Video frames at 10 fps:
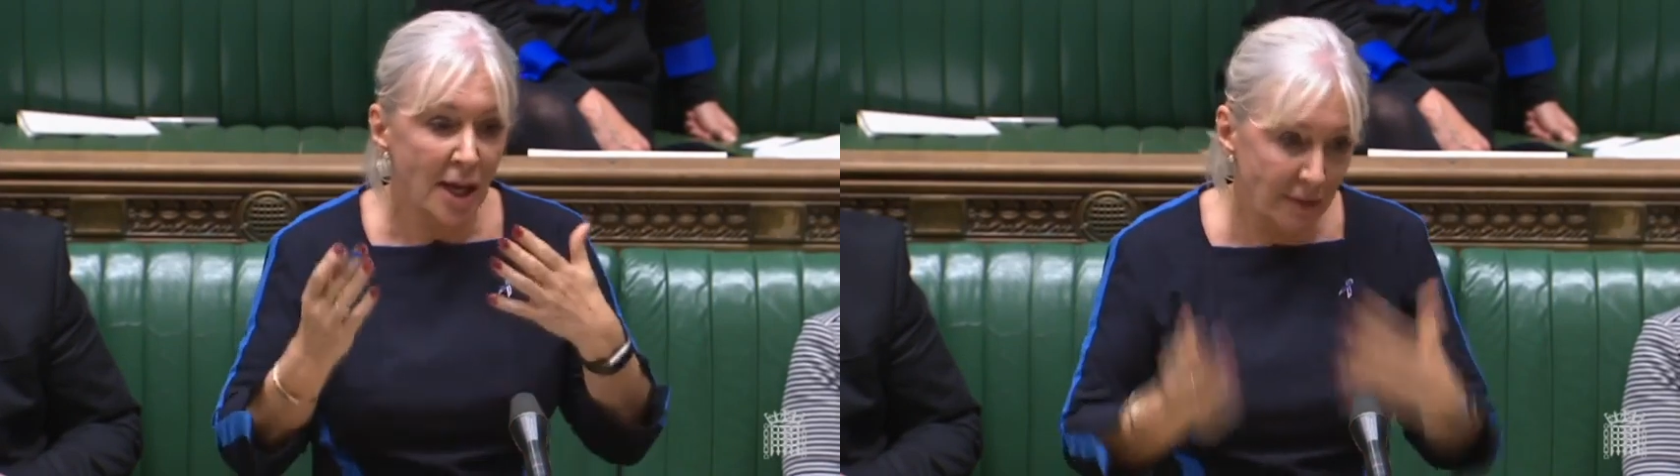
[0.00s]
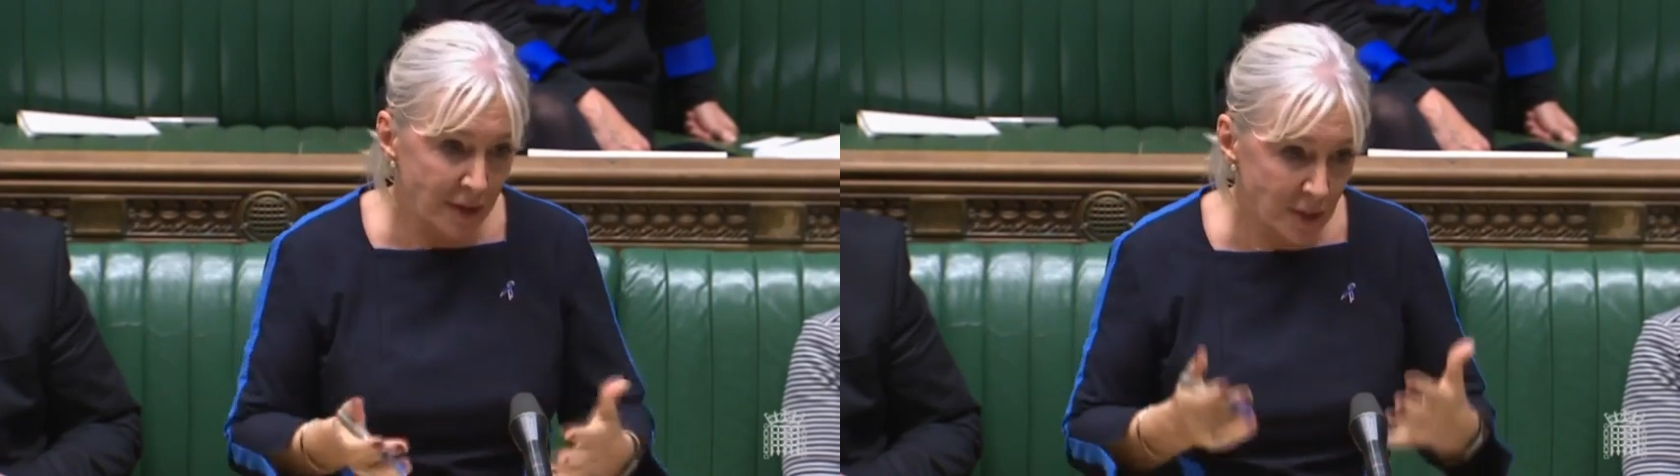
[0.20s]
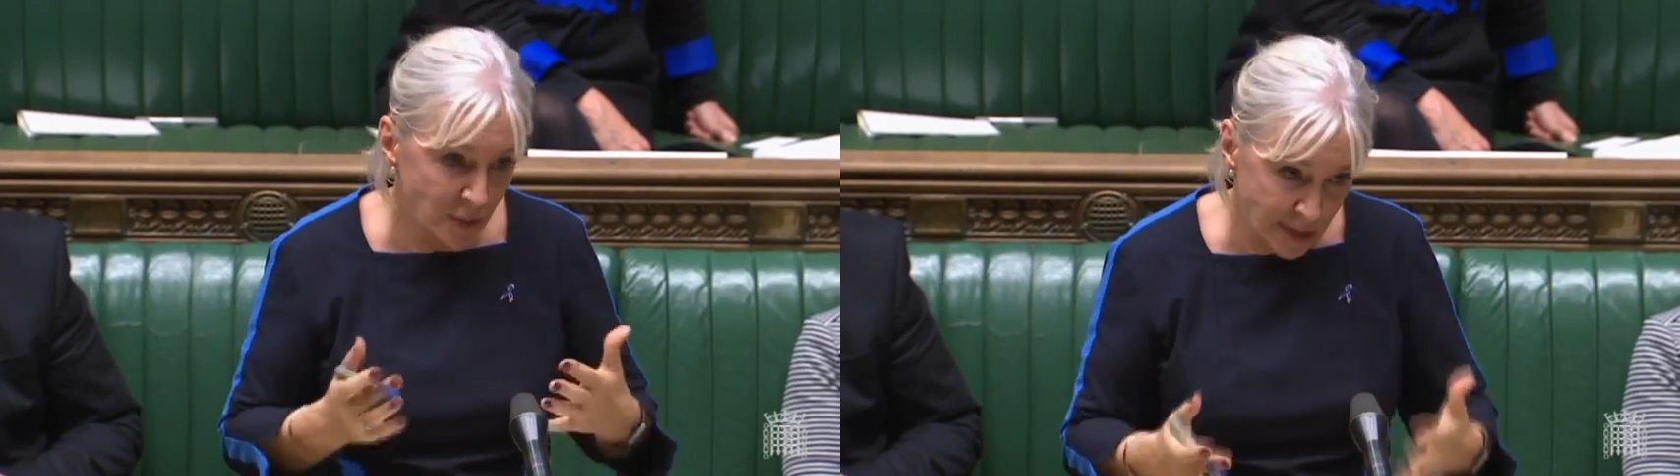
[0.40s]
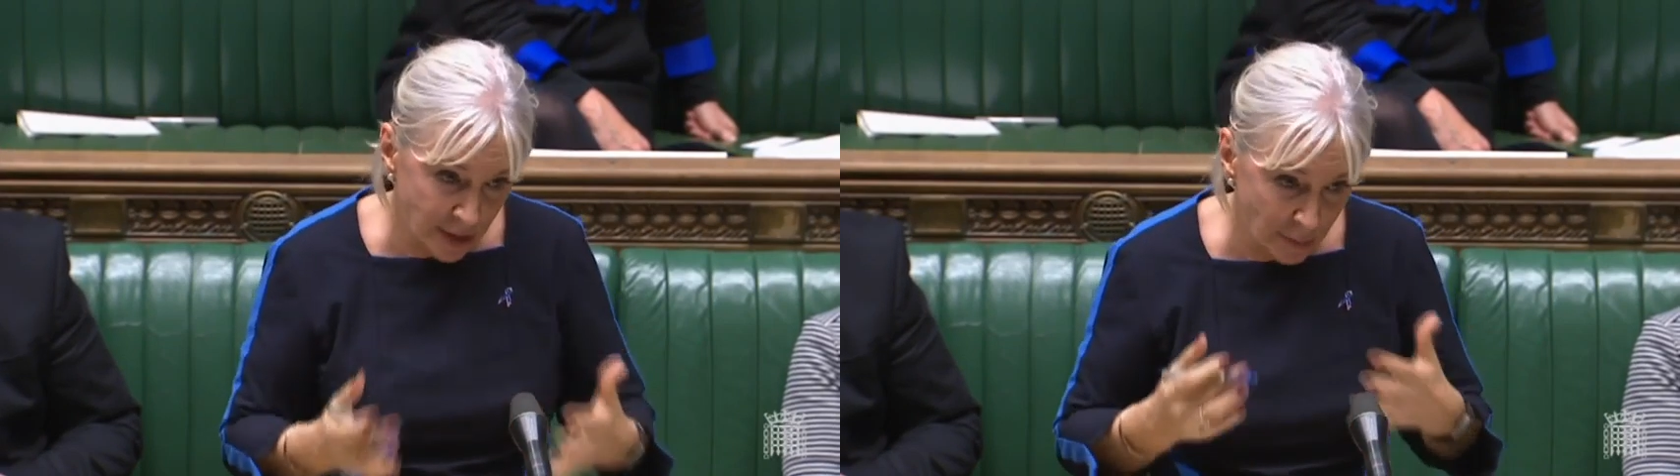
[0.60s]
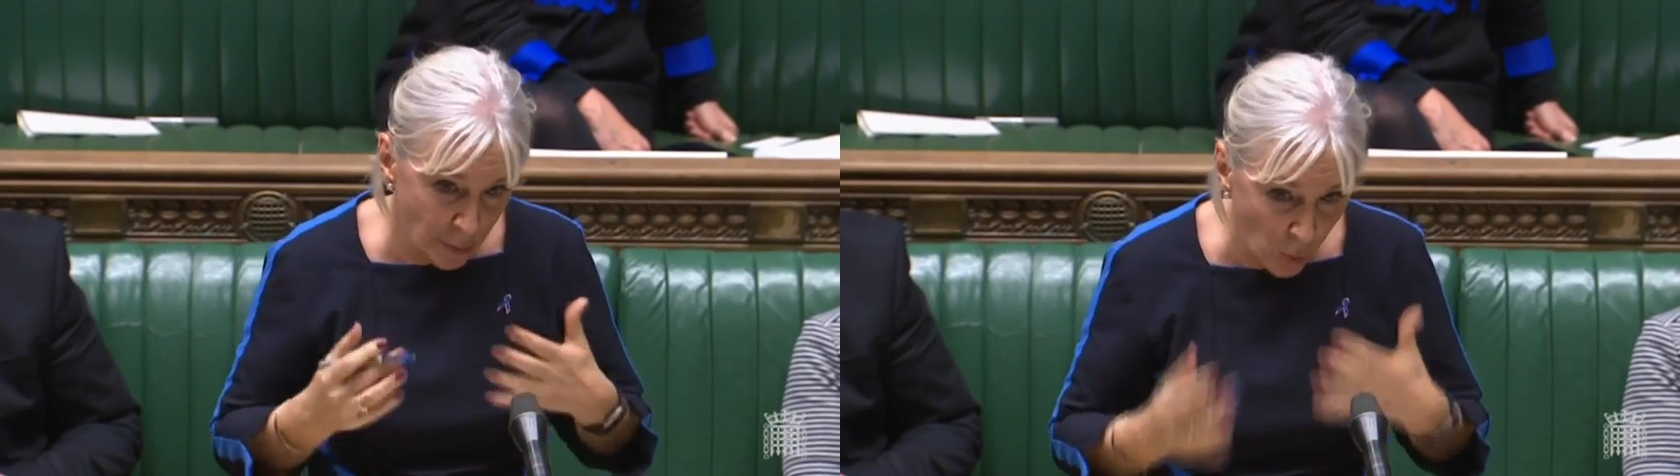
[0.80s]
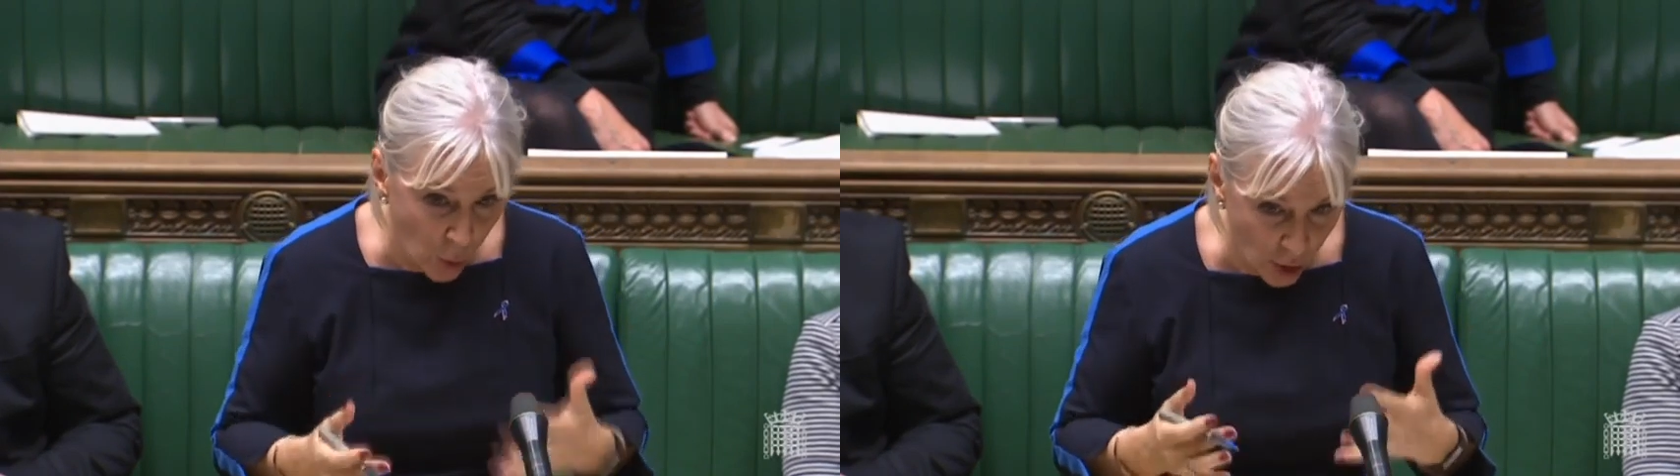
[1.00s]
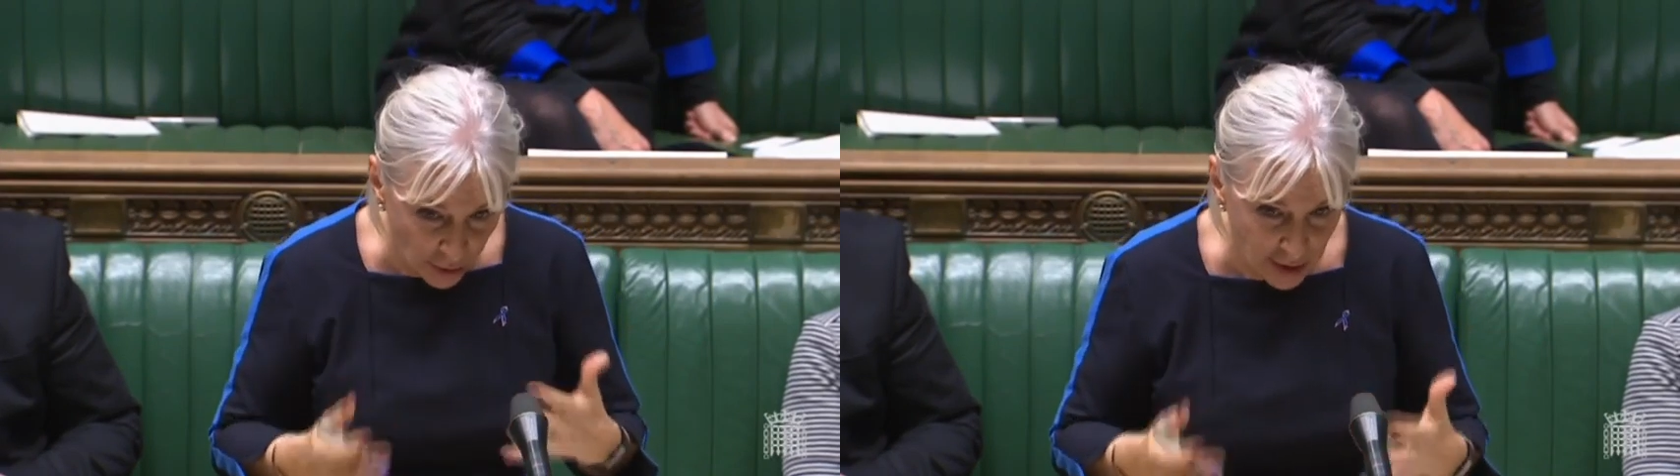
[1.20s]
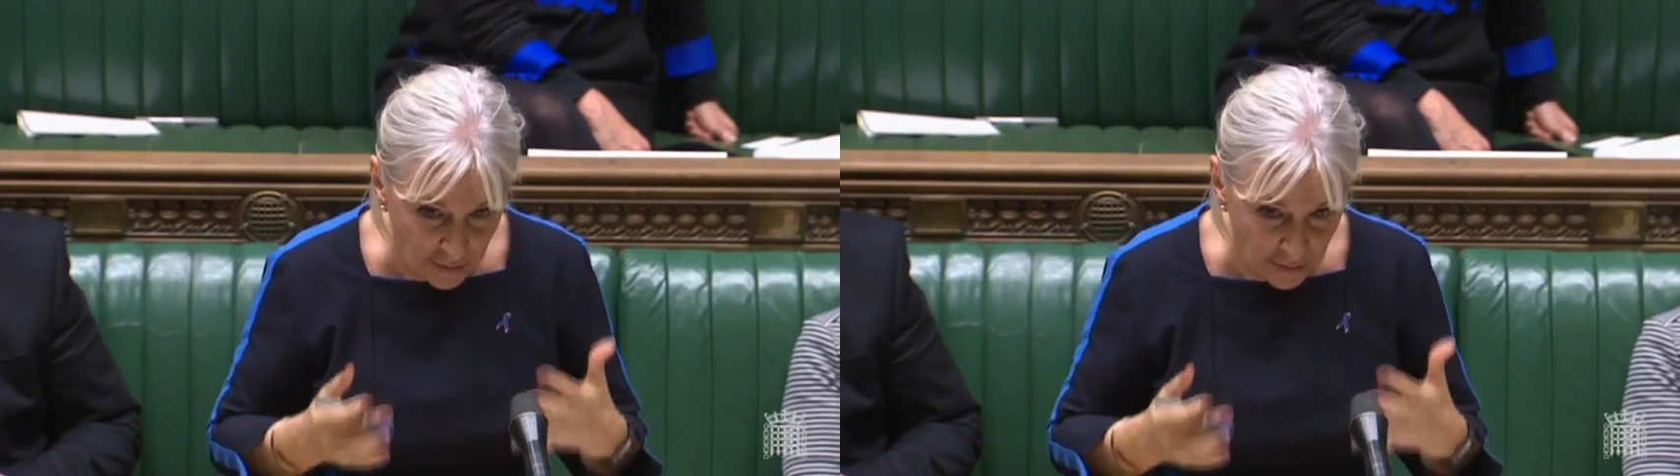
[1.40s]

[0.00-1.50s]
and this was number 1